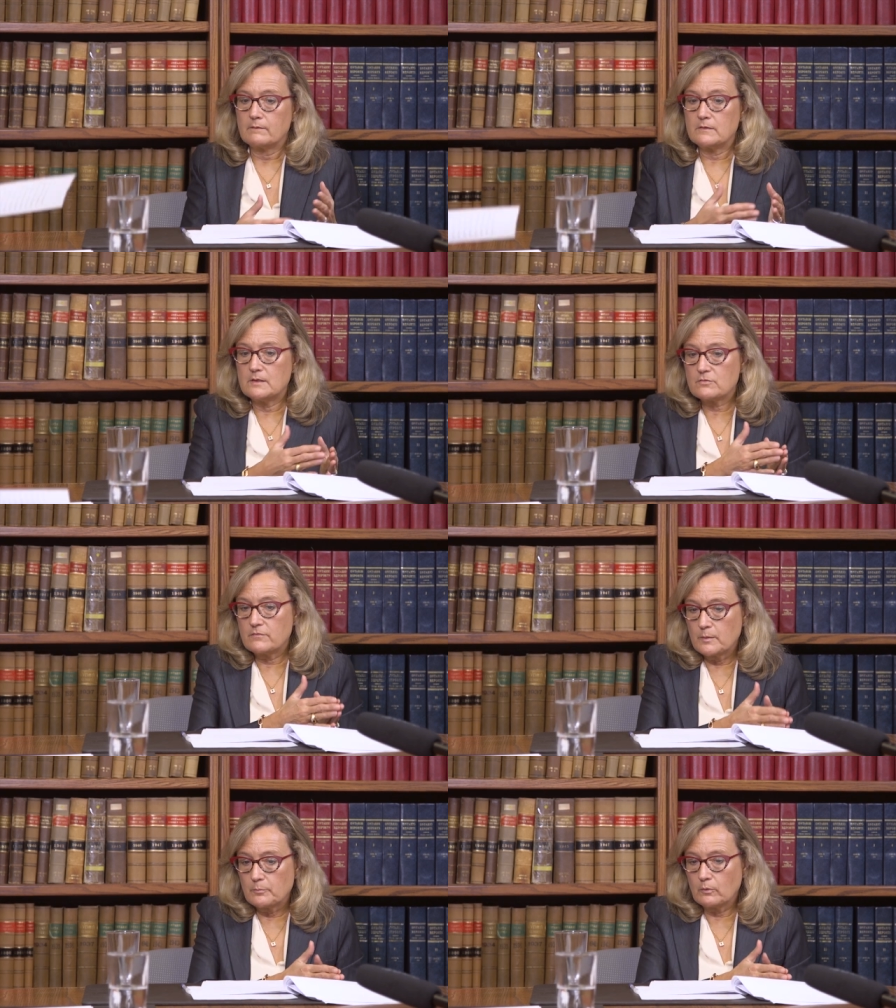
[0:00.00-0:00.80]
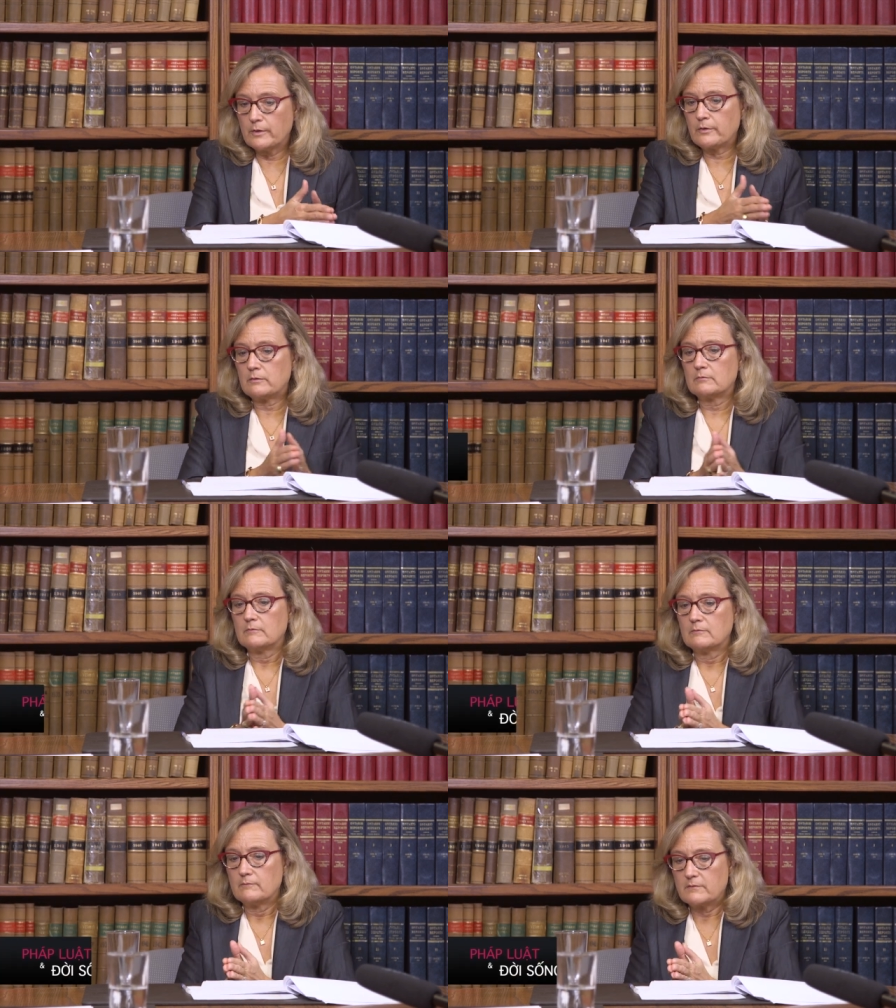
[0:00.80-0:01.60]
the needs of the employer,
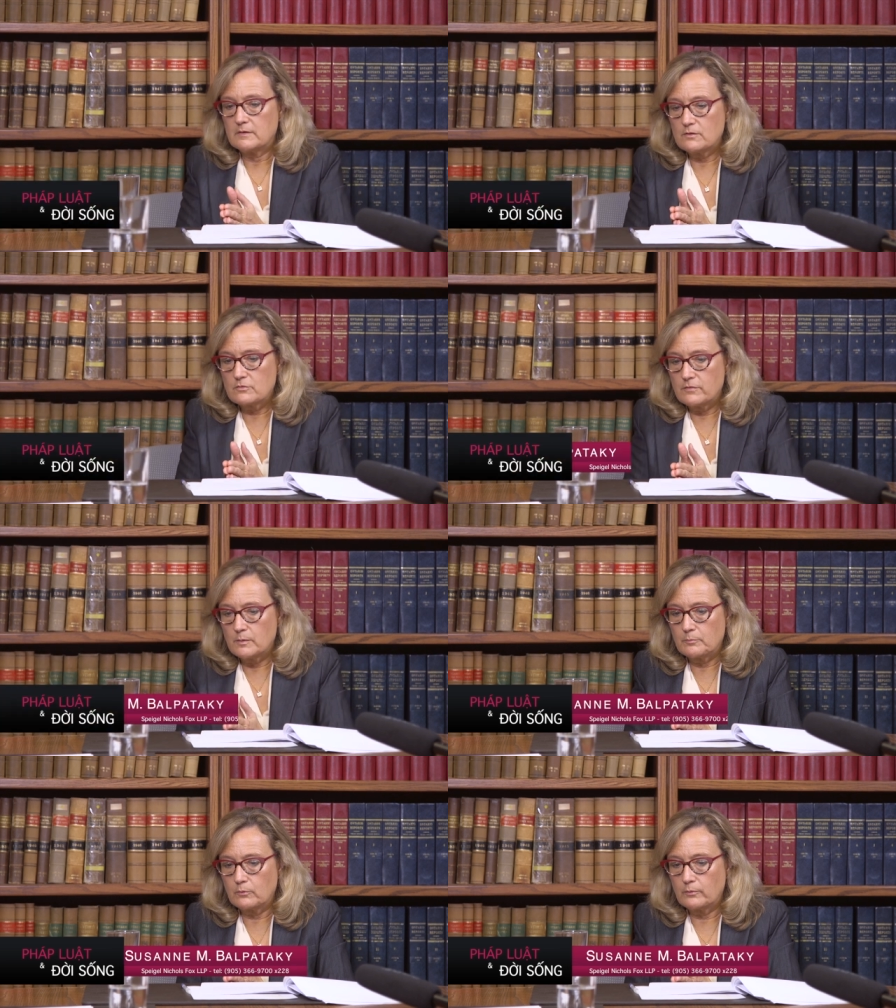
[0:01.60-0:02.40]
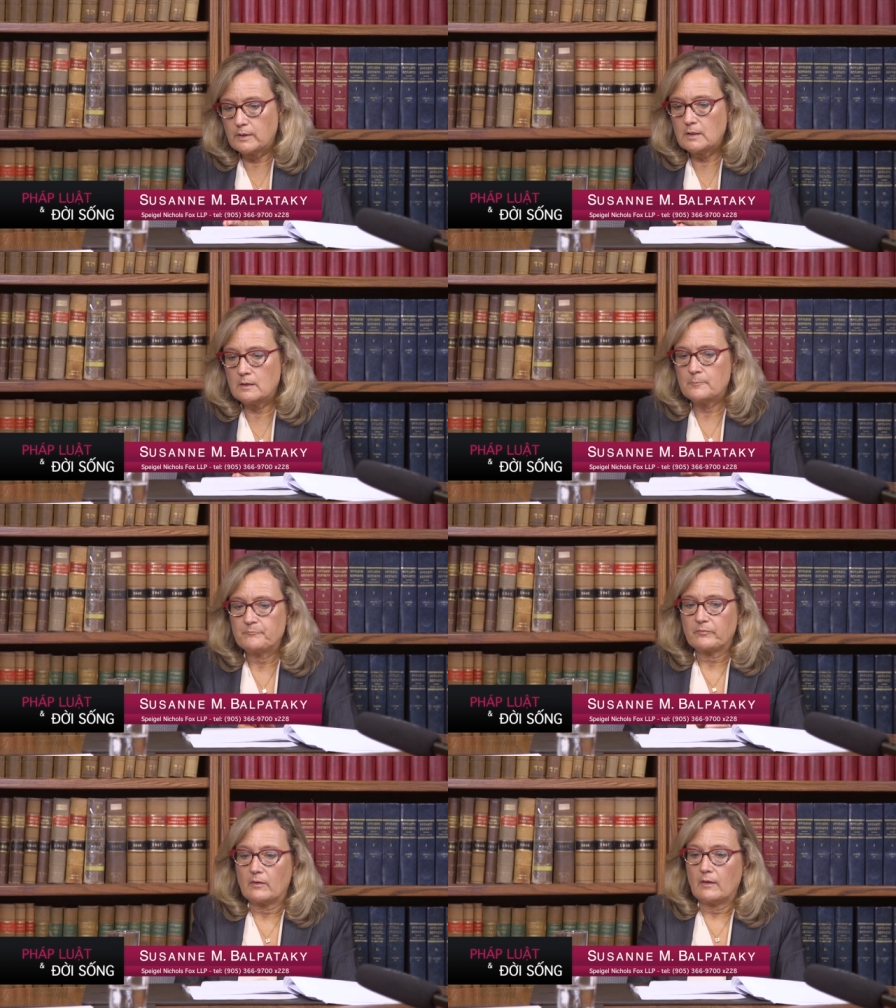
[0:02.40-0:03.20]
the needs of the employee,
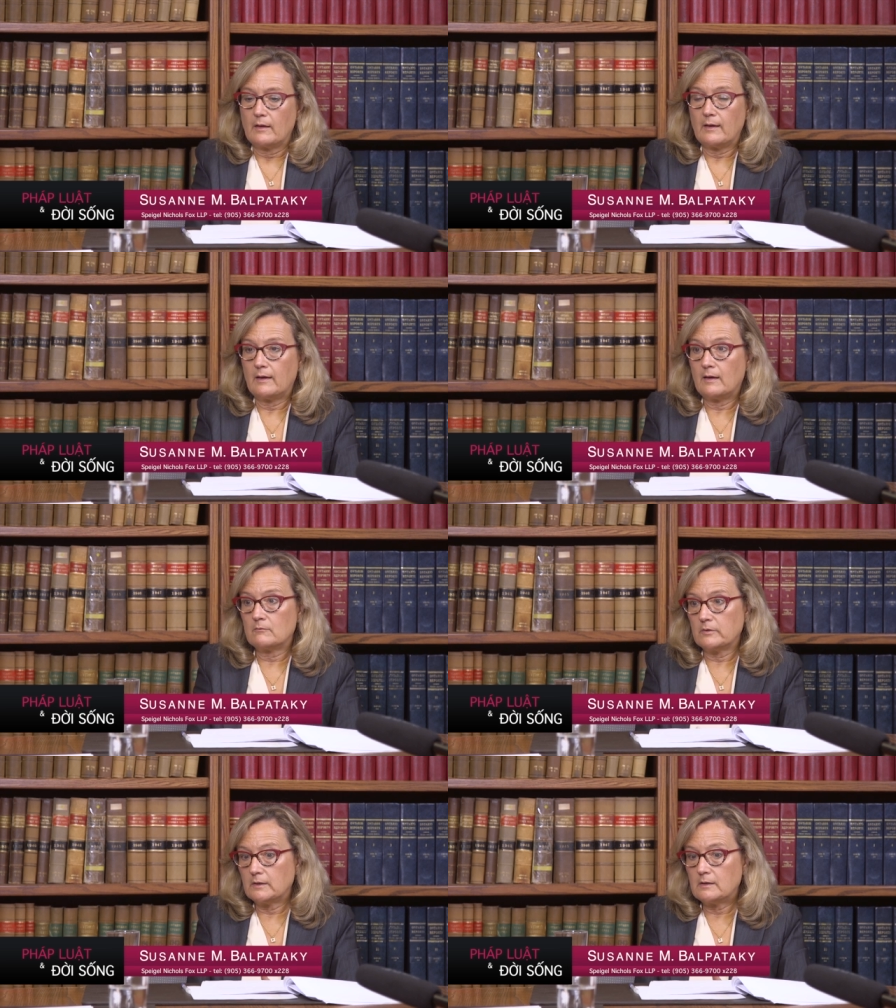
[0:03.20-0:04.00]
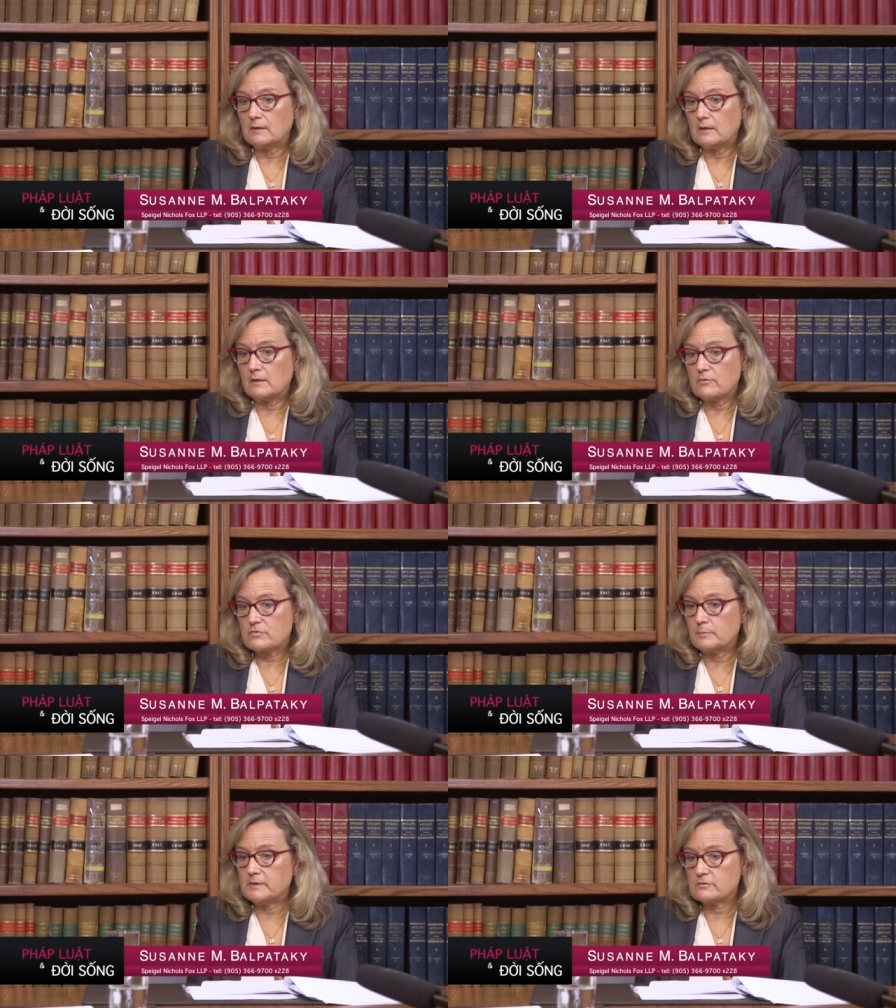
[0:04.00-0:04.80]
and really
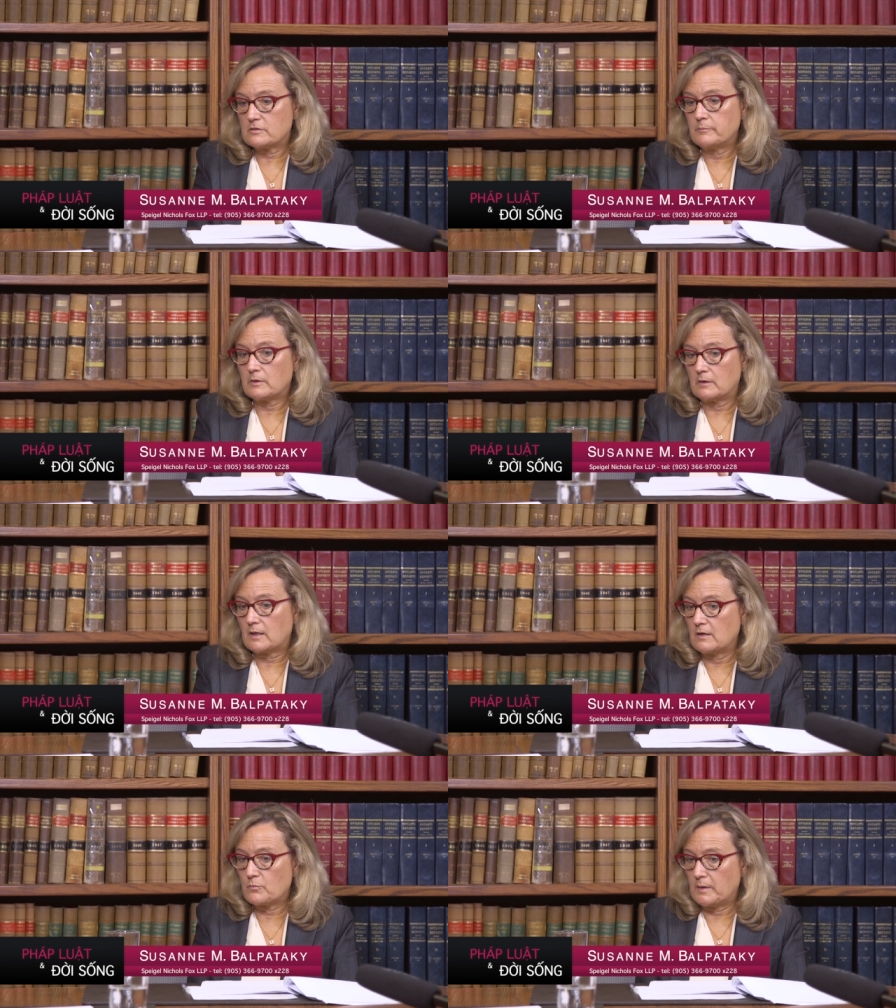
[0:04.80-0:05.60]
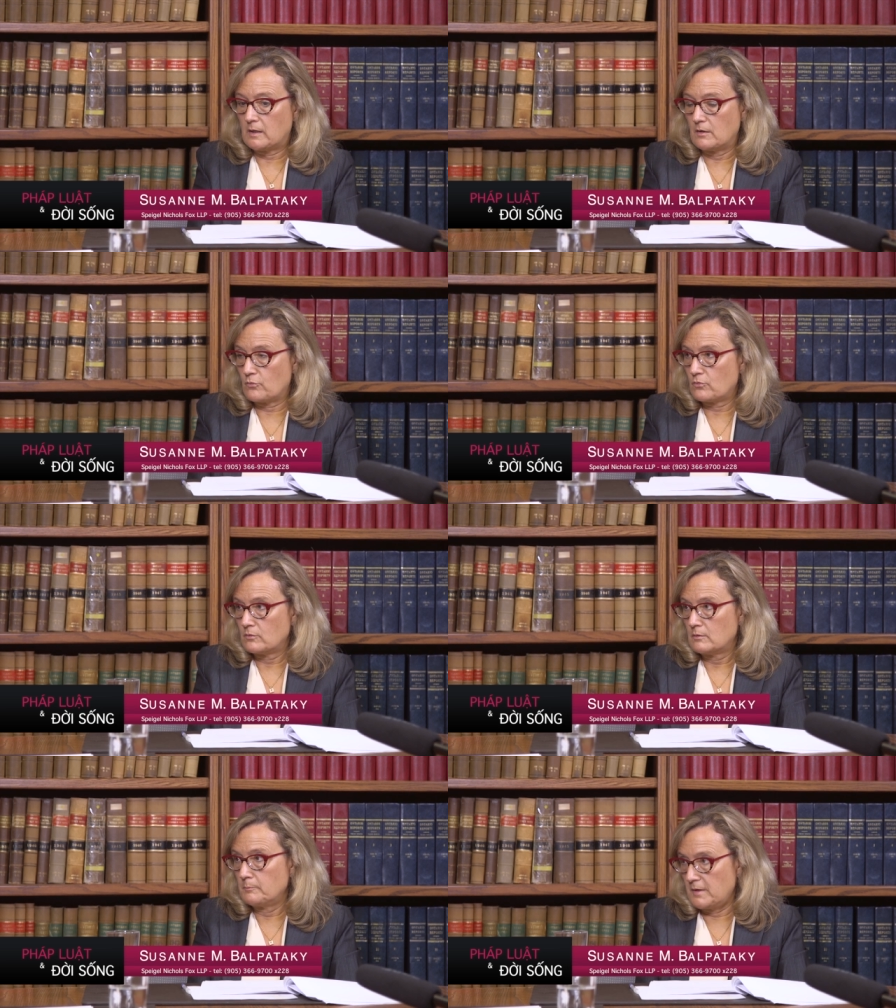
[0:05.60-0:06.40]
is to be determined on a case by case
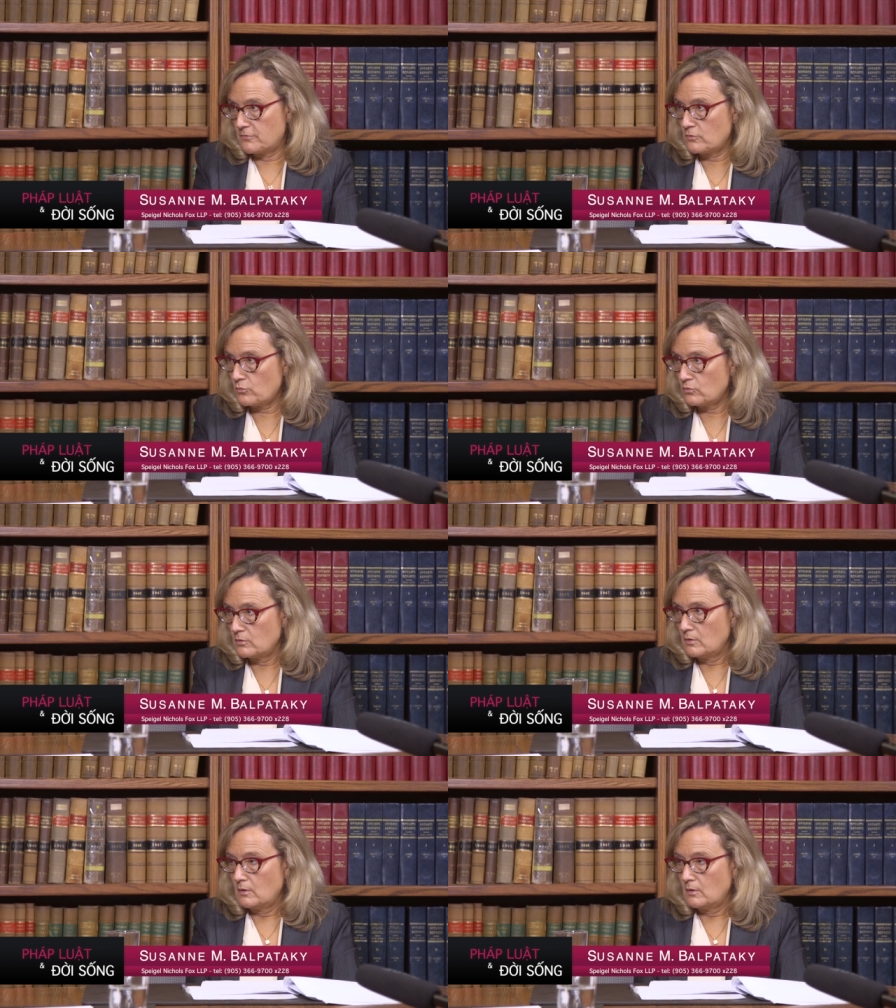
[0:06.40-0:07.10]
basis.